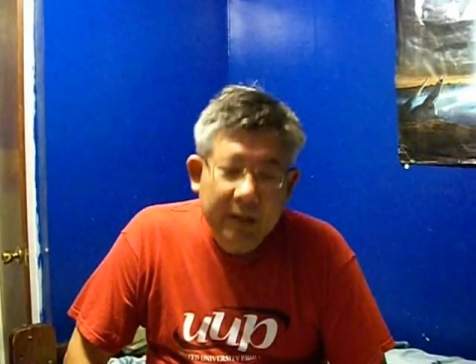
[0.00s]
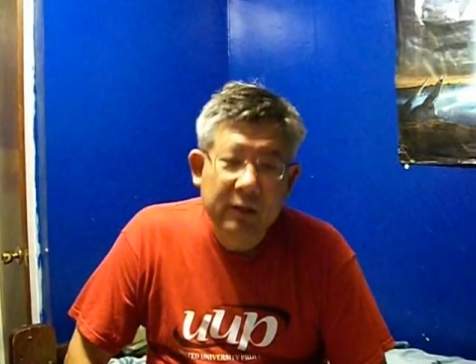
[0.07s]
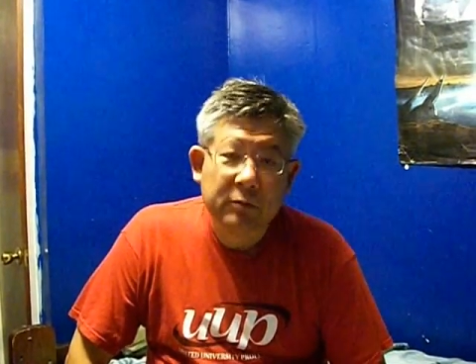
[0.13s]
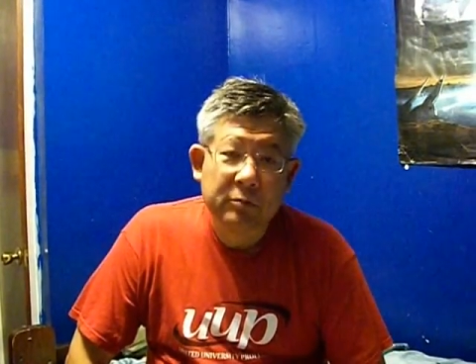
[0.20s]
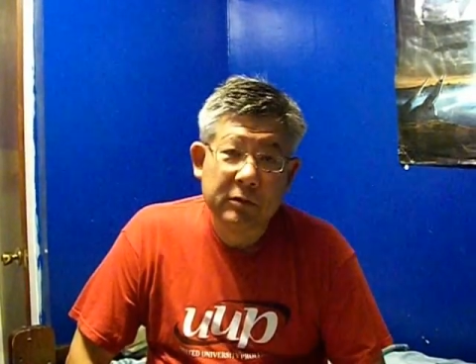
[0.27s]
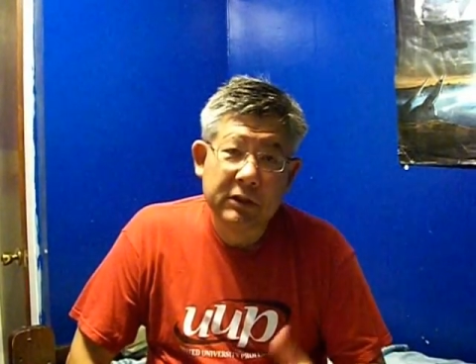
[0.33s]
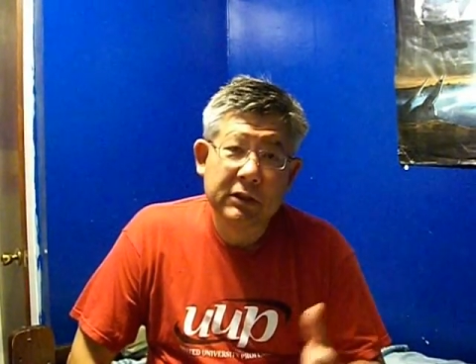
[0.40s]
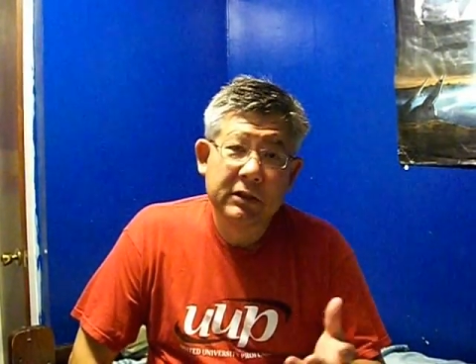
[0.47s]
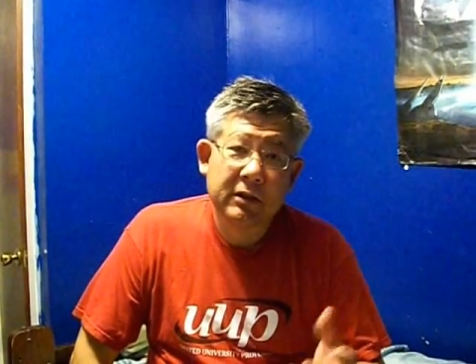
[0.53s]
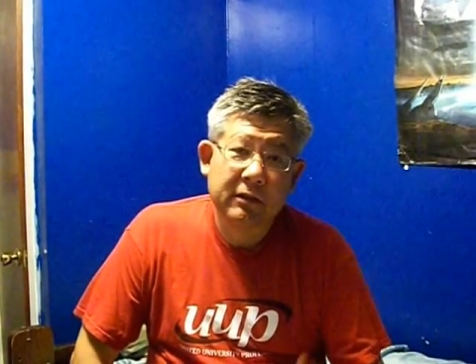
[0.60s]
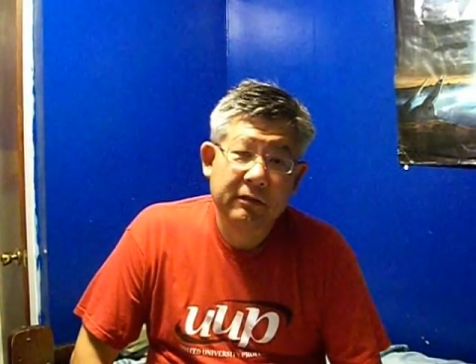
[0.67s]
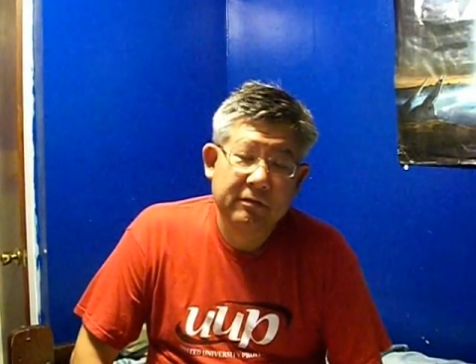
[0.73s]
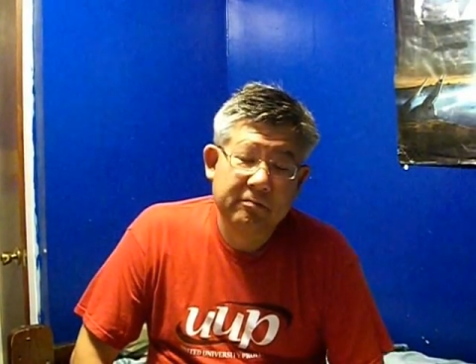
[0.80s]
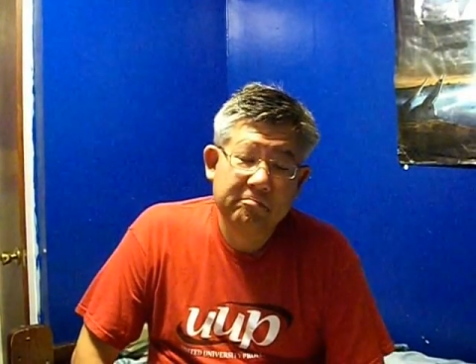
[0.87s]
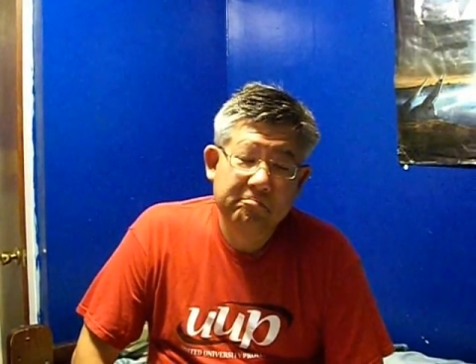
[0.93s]
at the risk
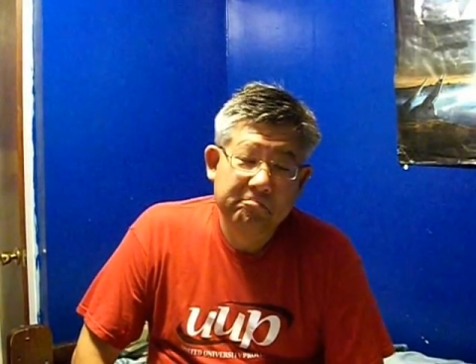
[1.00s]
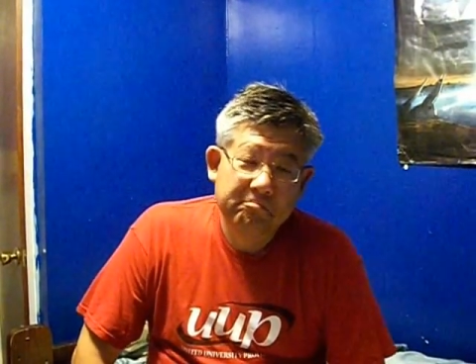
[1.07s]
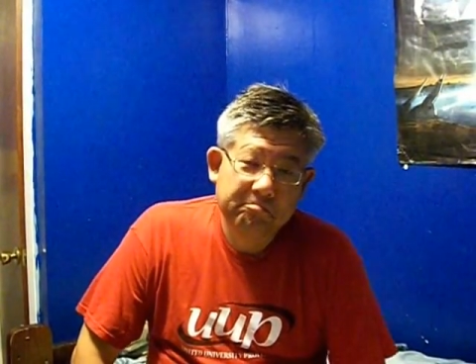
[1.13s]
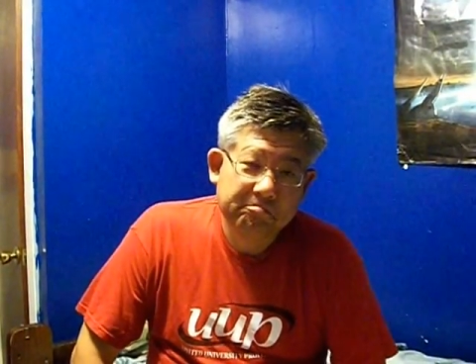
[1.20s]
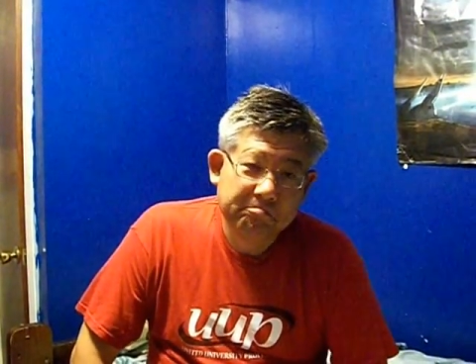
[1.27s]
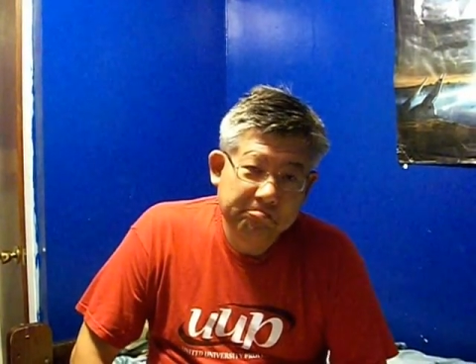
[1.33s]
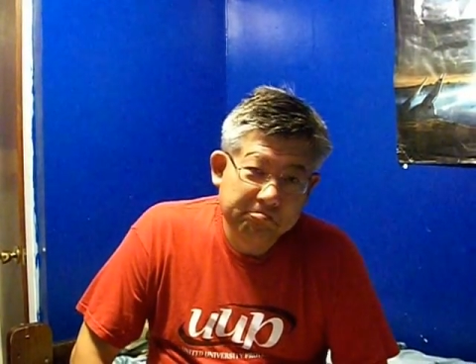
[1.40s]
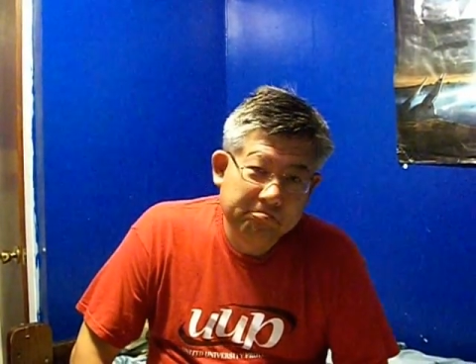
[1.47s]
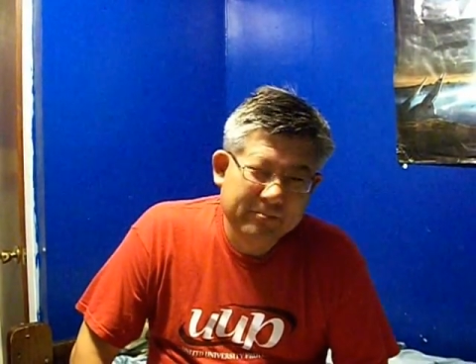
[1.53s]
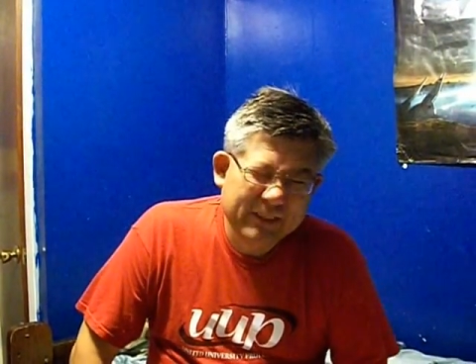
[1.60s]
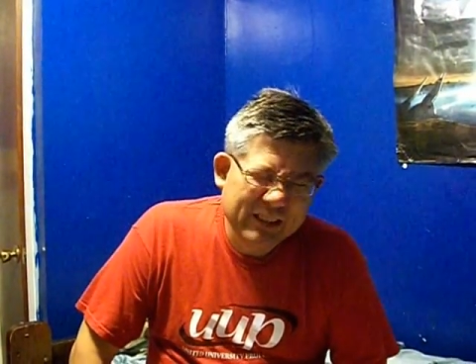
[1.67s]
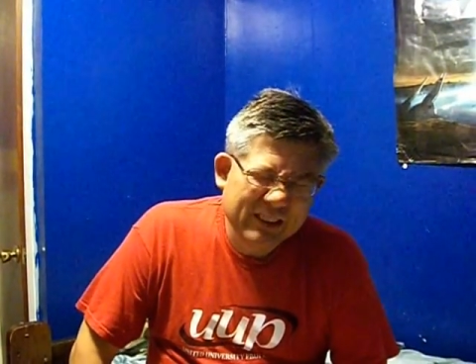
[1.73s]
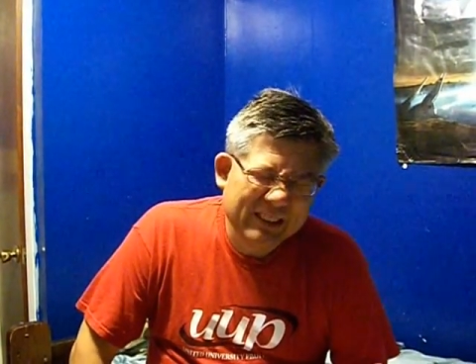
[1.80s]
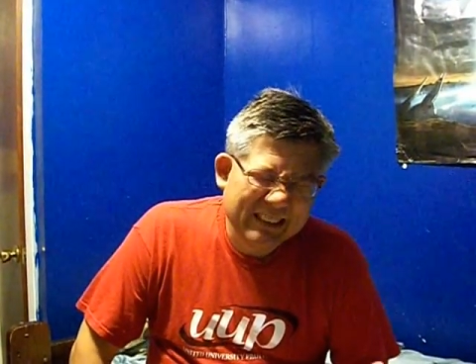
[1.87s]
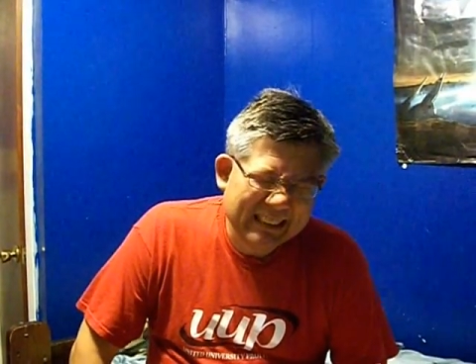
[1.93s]
of
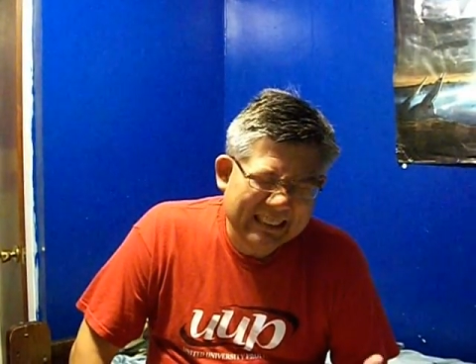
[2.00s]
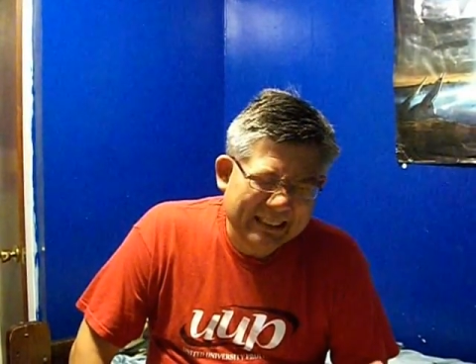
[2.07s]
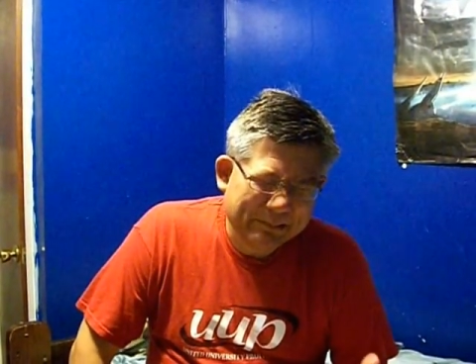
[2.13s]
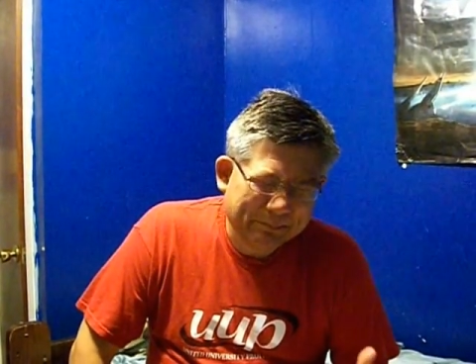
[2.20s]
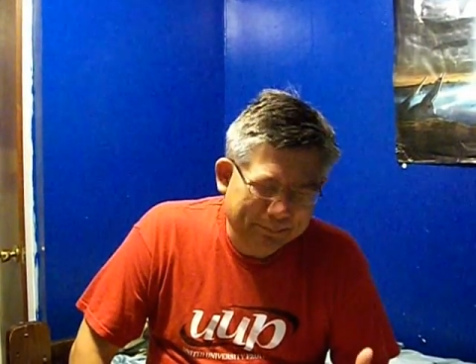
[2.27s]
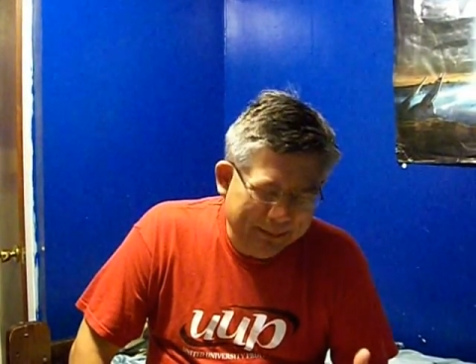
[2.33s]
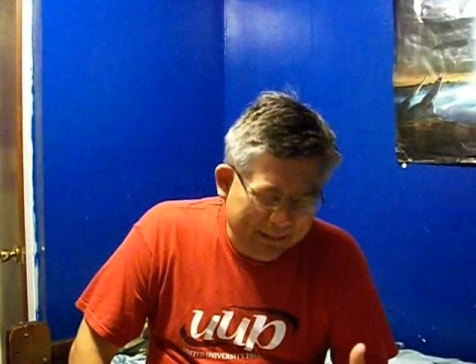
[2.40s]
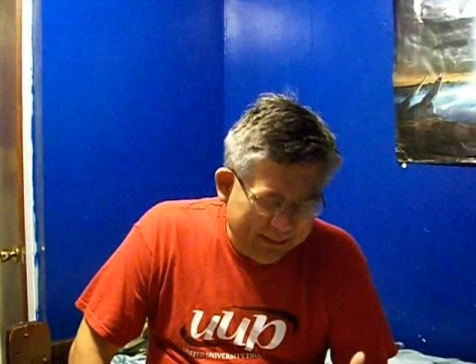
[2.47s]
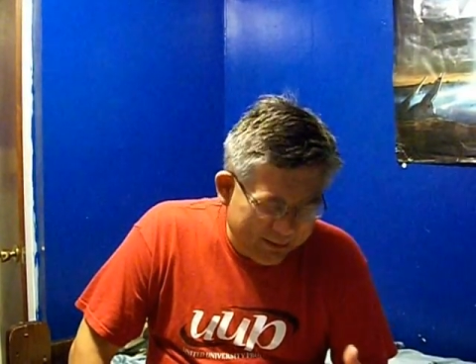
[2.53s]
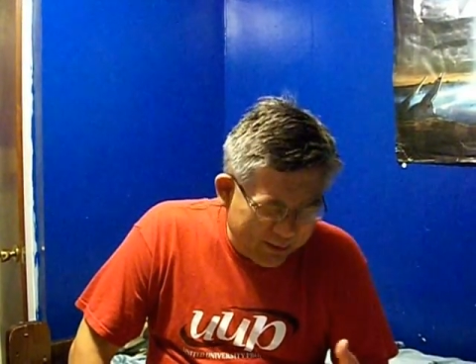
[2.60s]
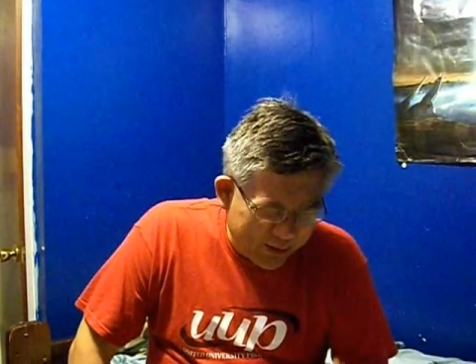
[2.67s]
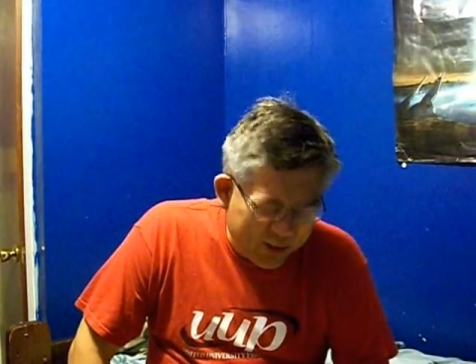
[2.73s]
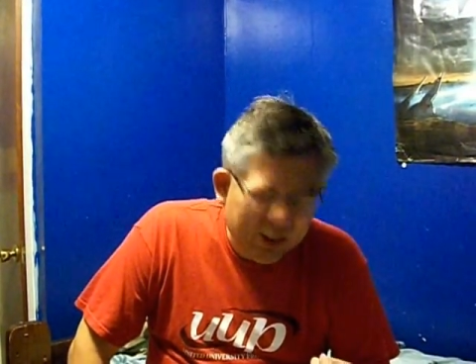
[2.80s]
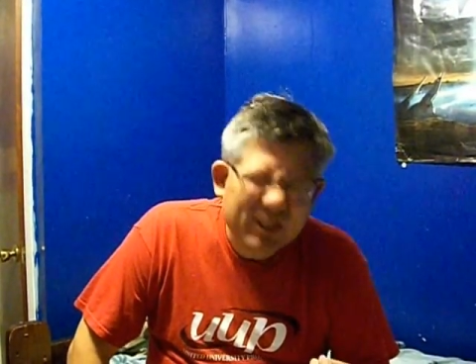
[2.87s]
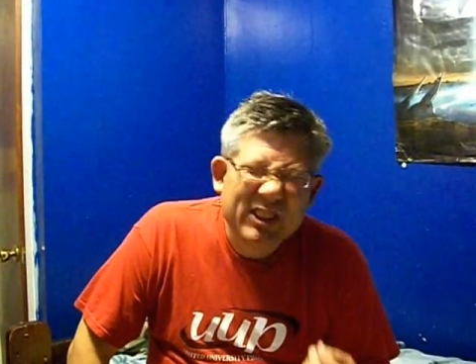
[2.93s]
really
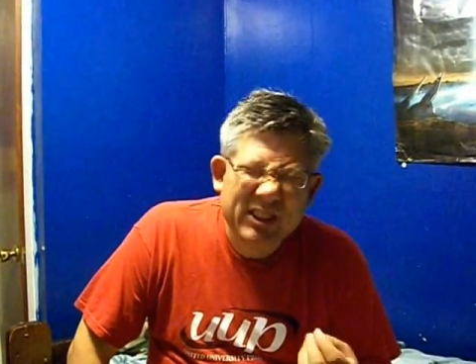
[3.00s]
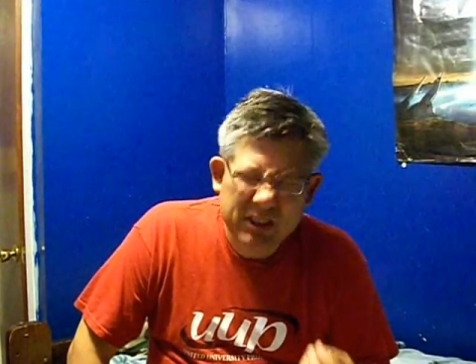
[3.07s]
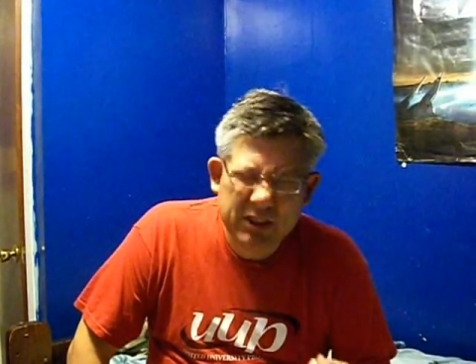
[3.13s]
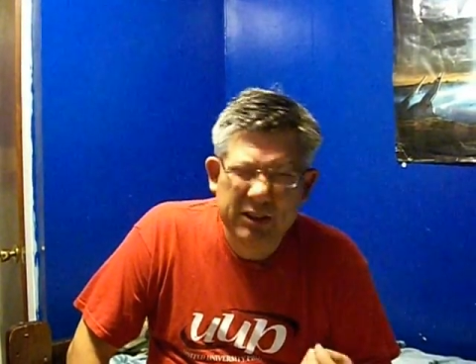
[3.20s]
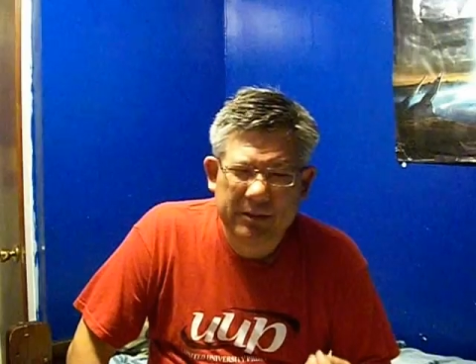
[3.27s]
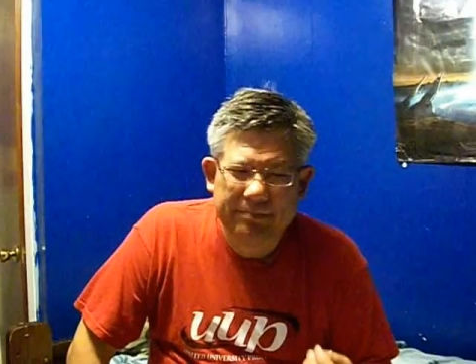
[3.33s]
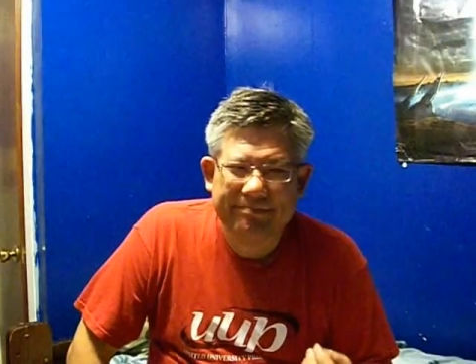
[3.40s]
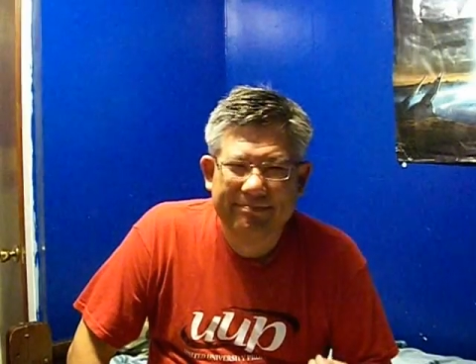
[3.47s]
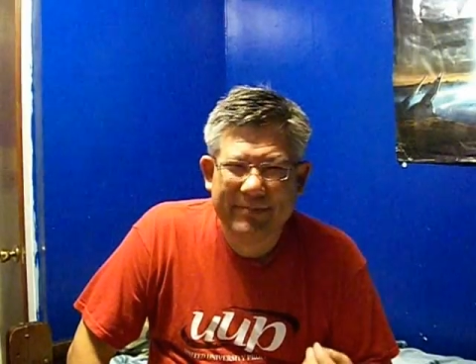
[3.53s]
being nerdish,